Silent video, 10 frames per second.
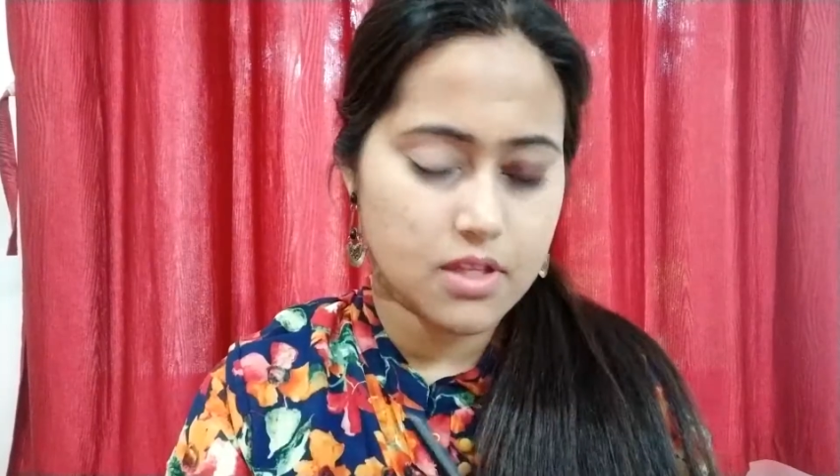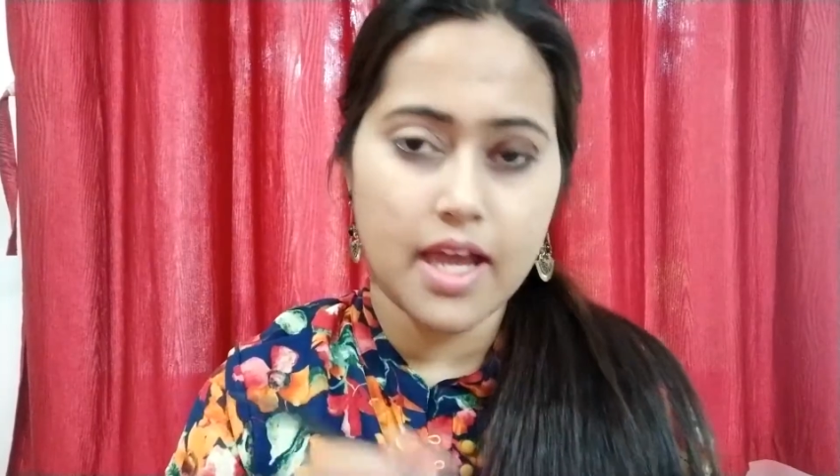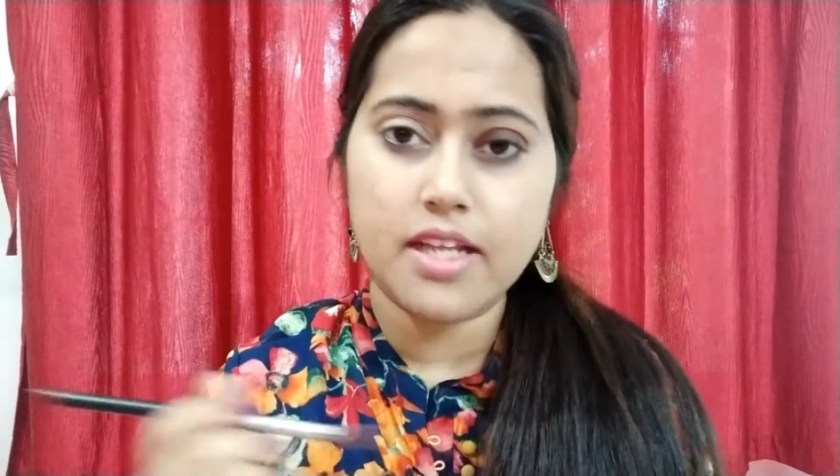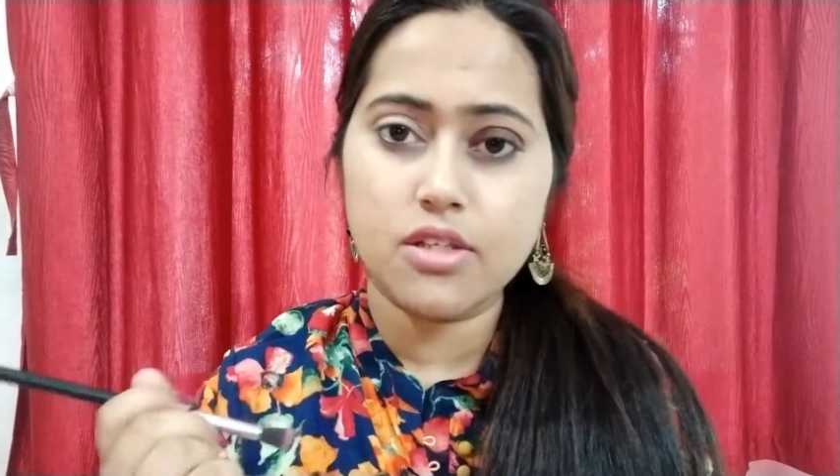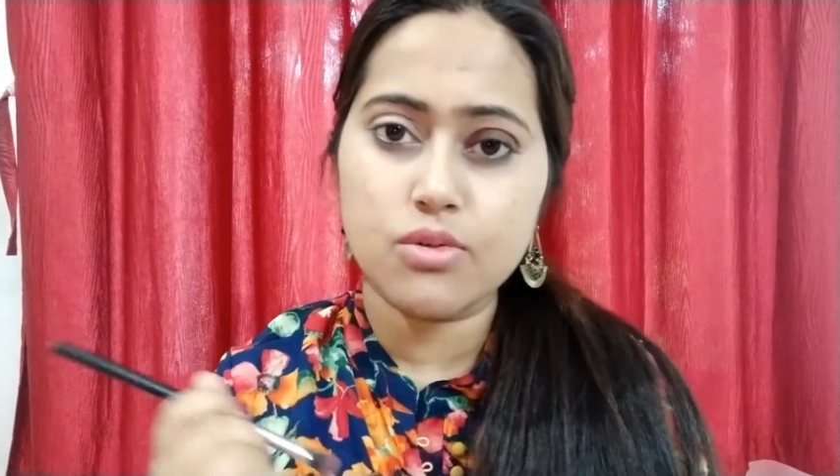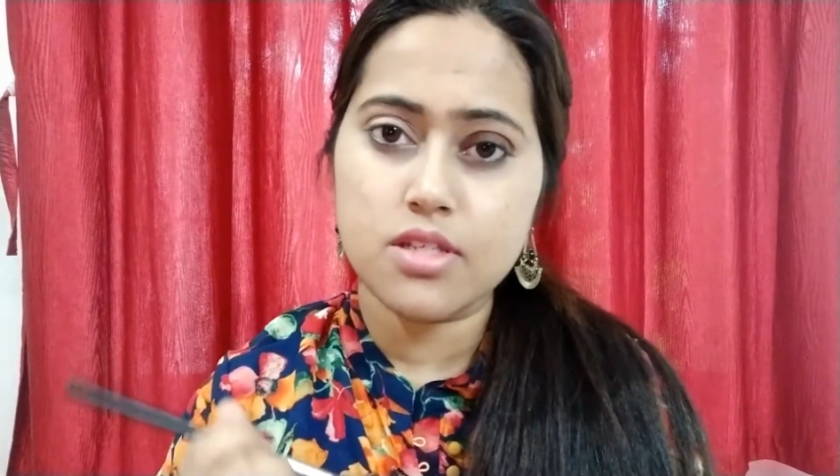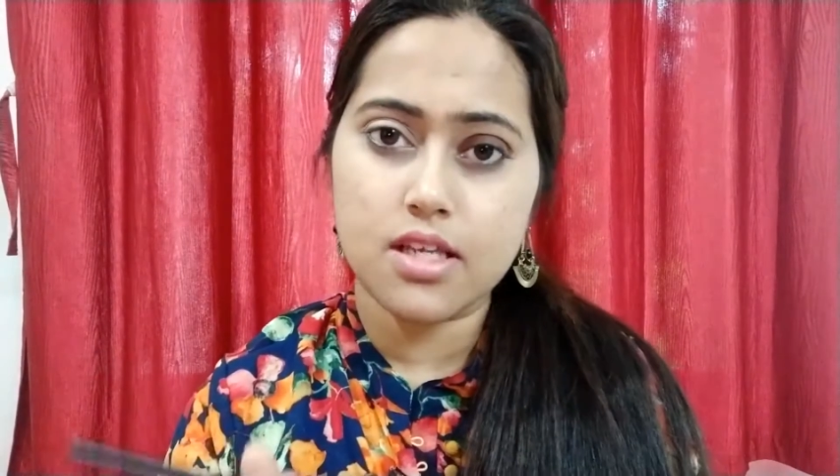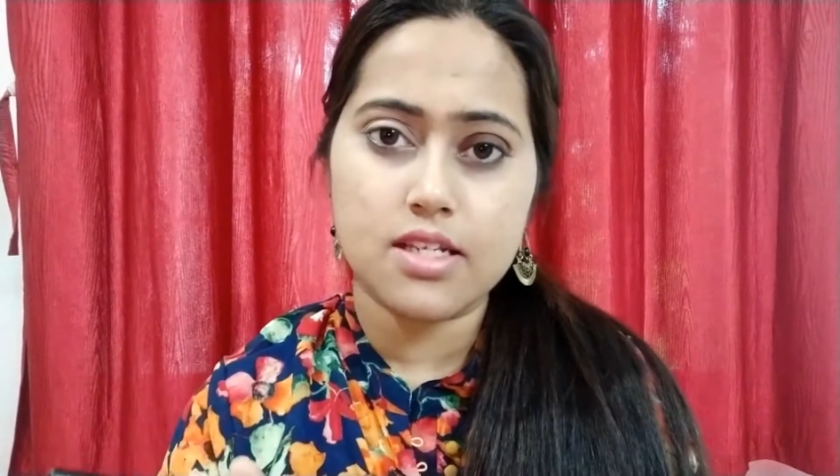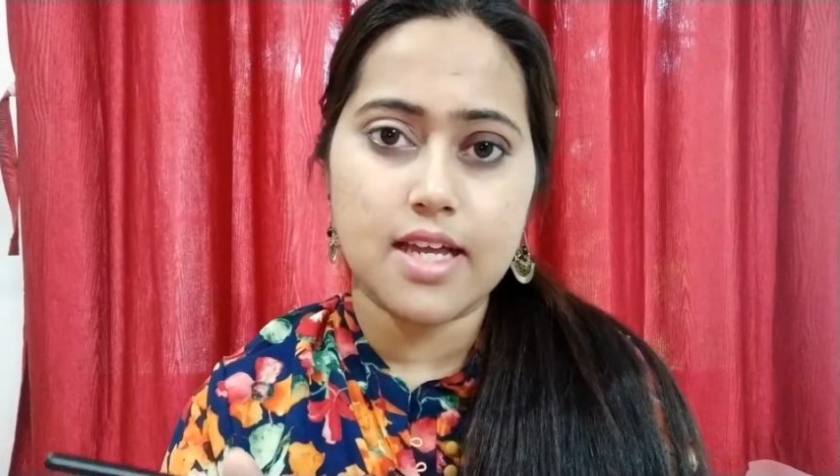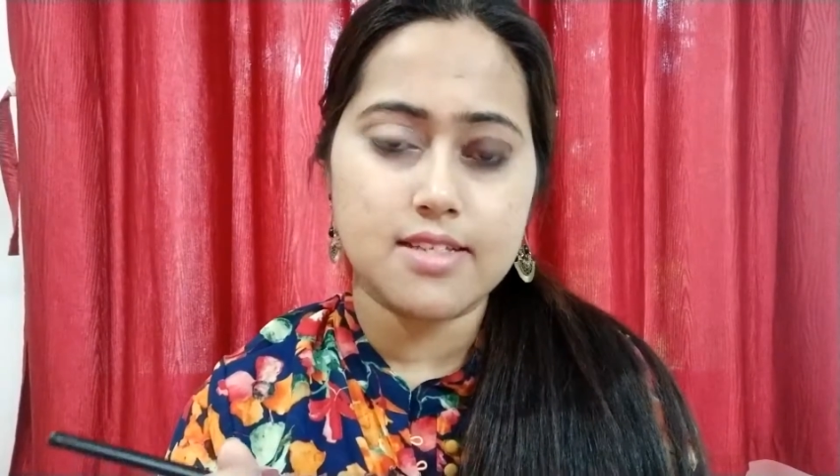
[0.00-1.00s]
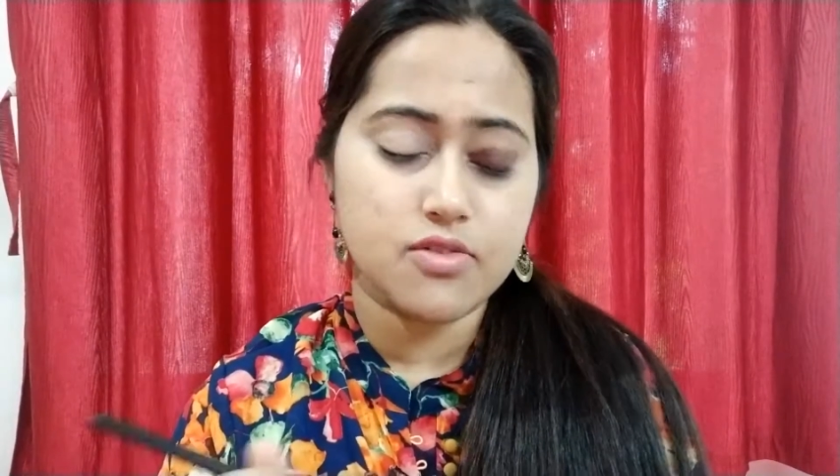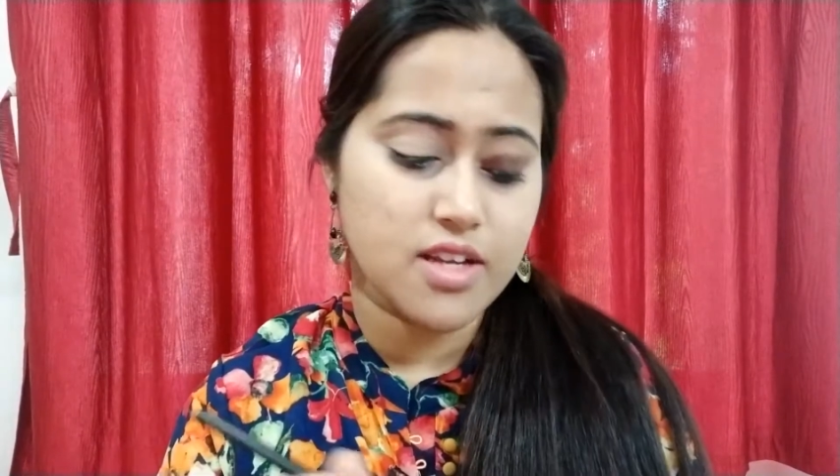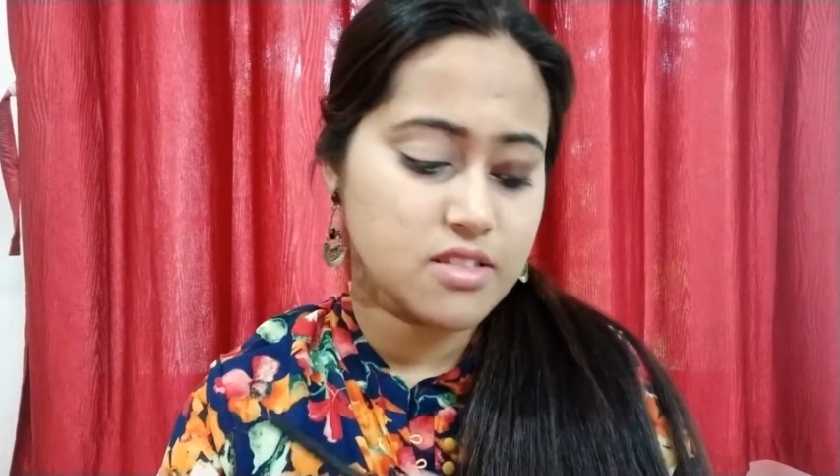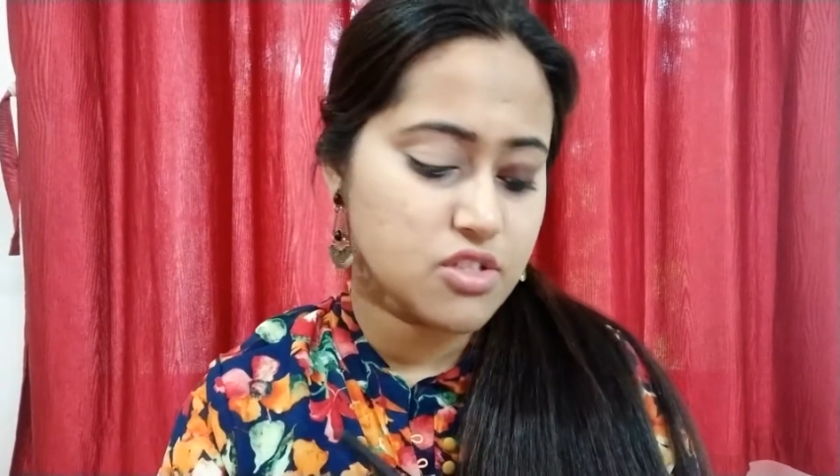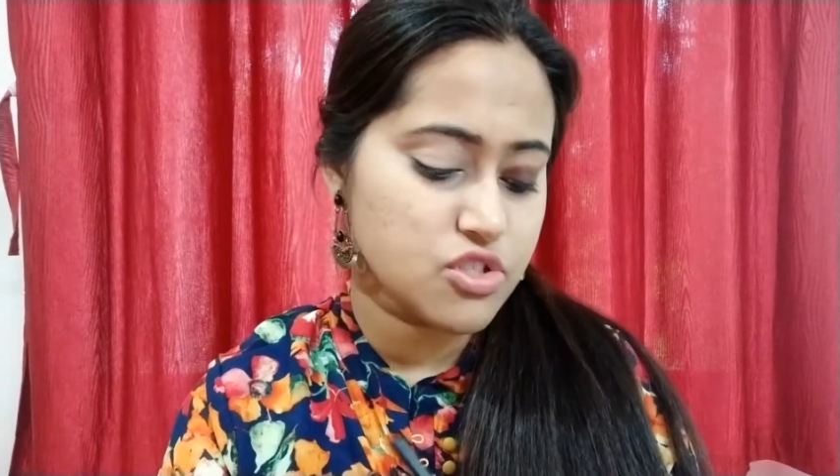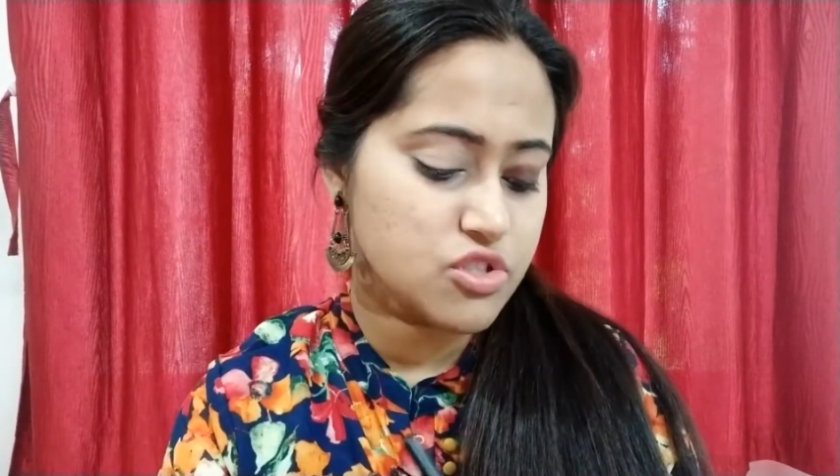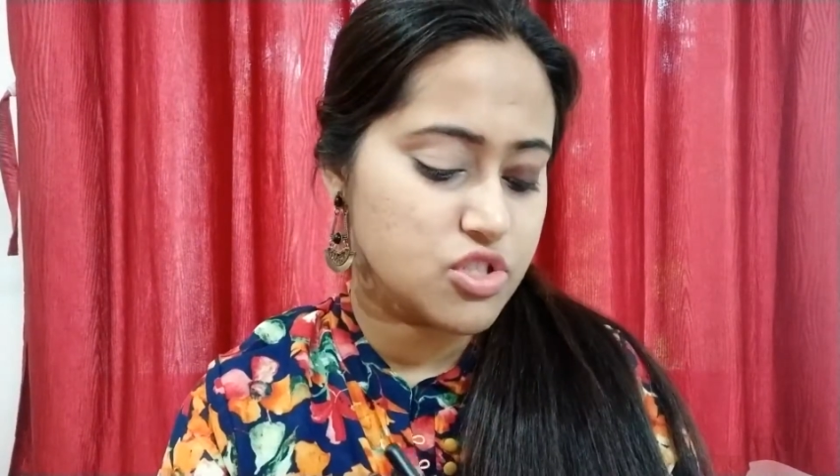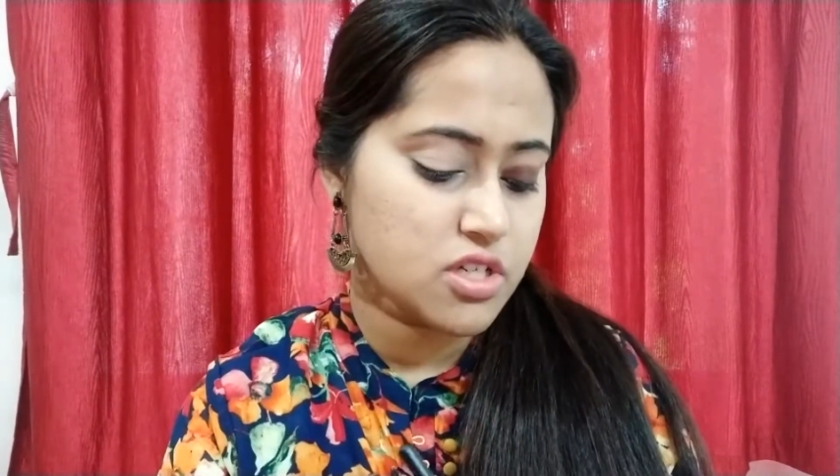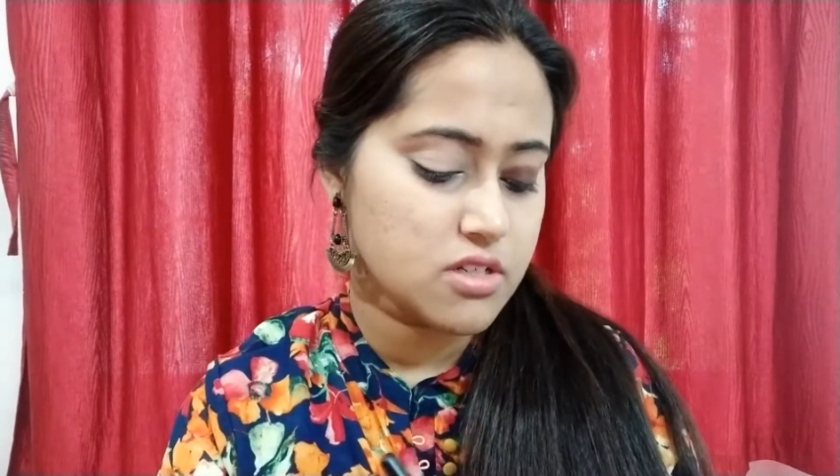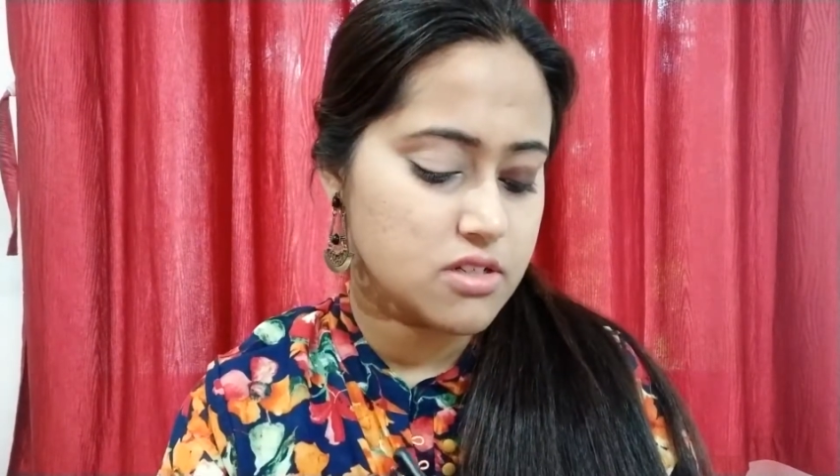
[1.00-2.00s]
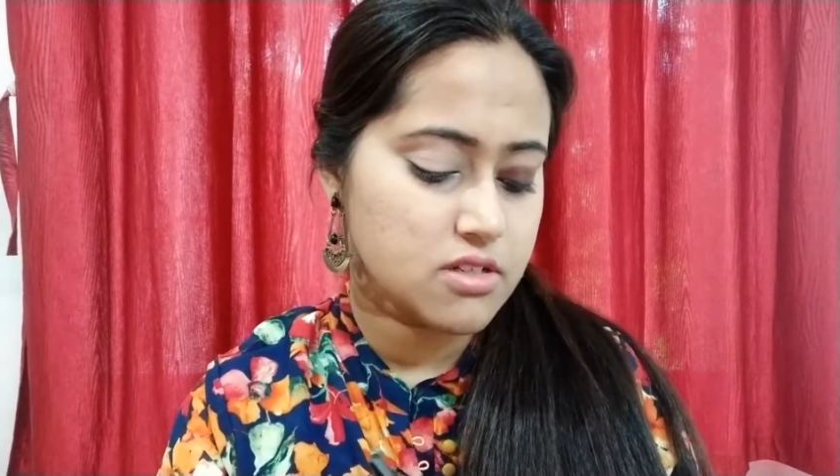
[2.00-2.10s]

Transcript: and using it as a transition shade.